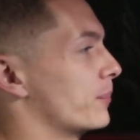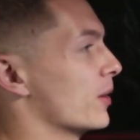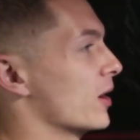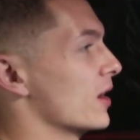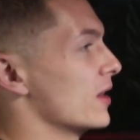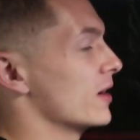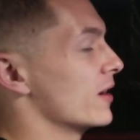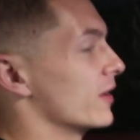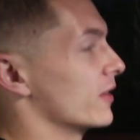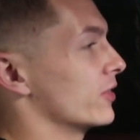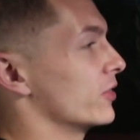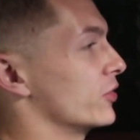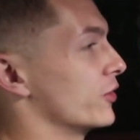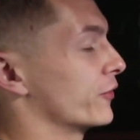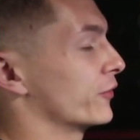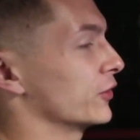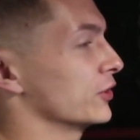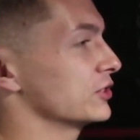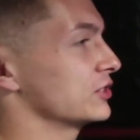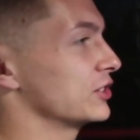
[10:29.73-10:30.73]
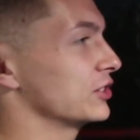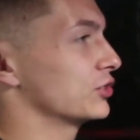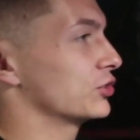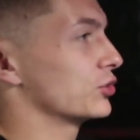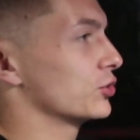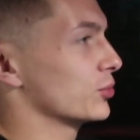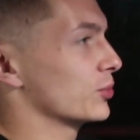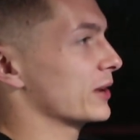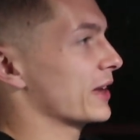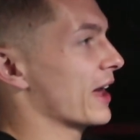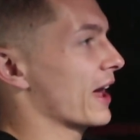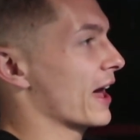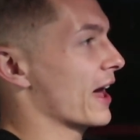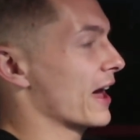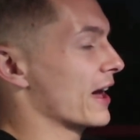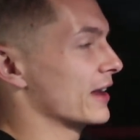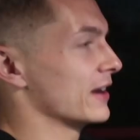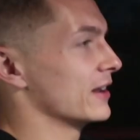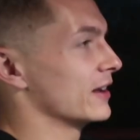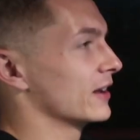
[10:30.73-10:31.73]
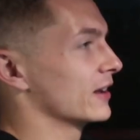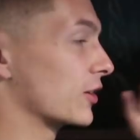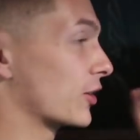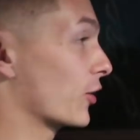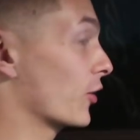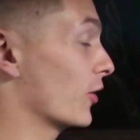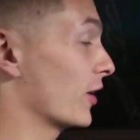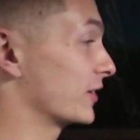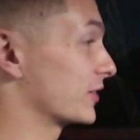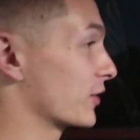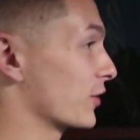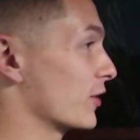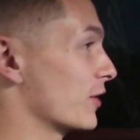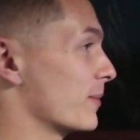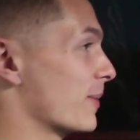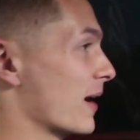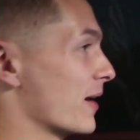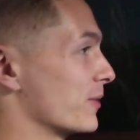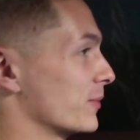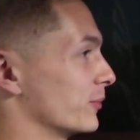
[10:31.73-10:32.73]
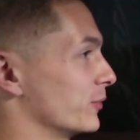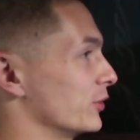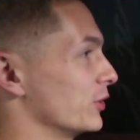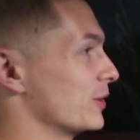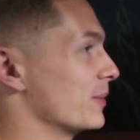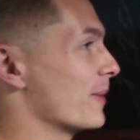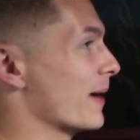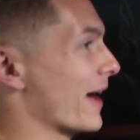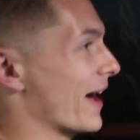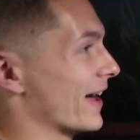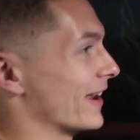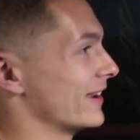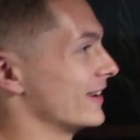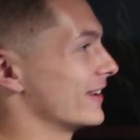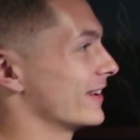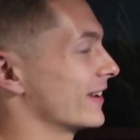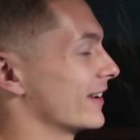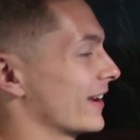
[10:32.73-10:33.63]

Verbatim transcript: But the first issue we had, Nicole had to go to the bathroom really bad,